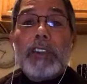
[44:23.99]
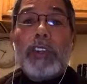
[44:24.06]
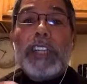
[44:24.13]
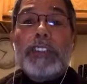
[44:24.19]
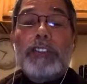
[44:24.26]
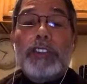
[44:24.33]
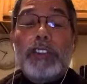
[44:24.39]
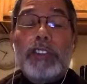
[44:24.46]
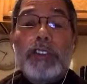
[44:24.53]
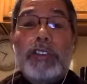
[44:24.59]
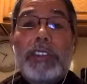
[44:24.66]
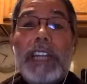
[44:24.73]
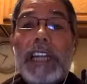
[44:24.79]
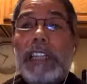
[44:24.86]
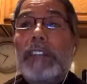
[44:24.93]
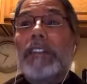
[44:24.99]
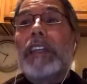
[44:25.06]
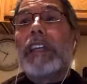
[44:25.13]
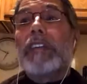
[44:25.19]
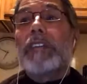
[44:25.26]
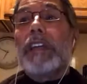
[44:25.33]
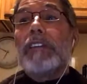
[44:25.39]
introduced. Like
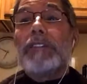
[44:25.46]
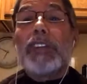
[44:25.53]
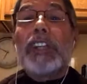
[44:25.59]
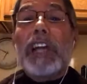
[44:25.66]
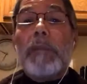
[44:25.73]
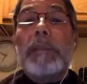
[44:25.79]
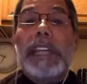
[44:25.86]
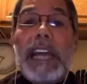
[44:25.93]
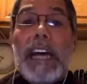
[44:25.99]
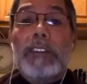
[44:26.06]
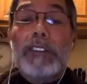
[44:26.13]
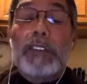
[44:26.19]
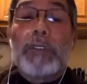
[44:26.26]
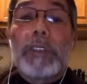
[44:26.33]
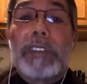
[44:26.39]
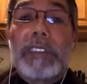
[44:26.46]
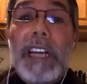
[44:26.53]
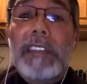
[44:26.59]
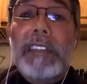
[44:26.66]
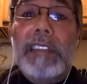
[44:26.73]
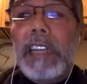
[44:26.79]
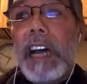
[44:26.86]
if you're coming out to a
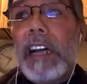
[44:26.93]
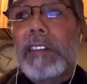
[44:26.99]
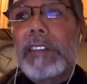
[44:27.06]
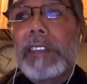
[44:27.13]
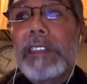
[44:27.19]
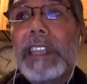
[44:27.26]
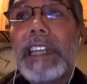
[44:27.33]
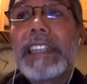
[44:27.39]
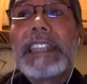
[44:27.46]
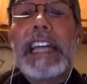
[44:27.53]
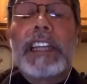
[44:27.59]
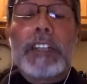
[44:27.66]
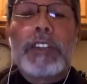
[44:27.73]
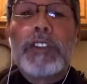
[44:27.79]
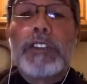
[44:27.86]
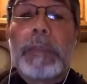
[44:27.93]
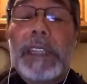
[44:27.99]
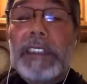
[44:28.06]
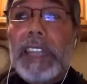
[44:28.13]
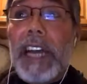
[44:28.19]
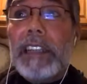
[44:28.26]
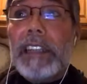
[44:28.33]
salsa congress that includes
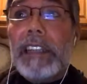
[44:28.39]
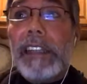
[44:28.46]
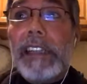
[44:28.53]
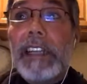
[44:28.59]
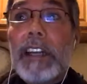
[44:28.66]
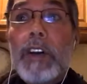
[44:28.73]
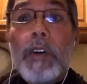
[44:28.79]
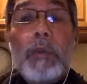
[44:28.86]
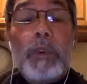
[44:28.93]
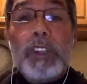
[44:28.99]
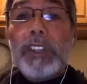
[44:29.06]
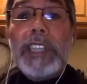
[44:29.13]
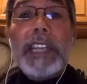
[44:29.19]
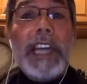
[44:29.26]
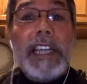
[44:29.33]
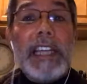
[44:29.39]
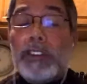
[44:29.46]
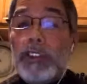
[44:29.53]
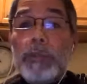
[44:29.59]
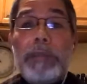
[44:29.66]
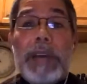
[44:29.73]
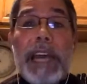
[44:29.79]
bachata, well, you're getting
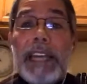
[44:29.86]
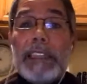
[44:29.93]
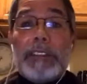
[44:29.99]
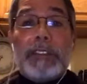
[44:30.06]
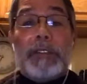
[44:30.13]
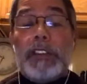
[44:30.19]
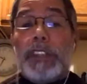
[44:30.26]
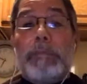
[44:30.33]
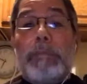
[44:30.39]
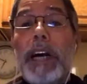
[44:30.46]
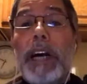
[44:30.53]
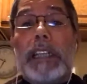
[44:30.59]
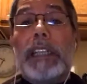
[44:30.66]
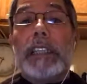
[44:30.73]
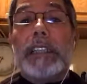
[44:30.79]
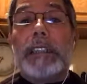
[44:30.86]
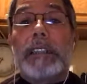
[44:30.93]
two bangs for your buck,